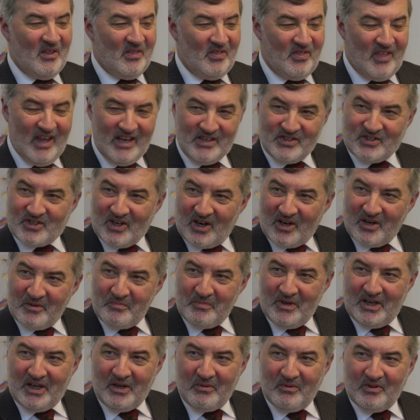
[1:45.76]
They started
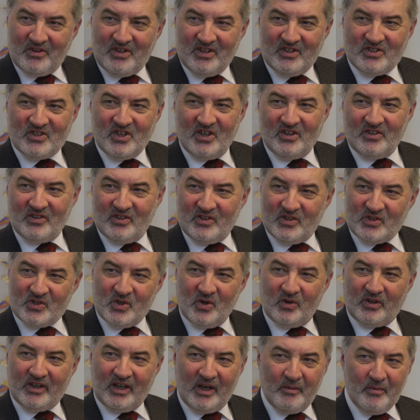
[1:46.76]
meeting with each other and
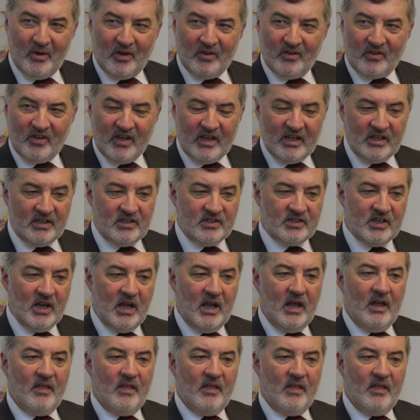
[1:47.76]
talking about things.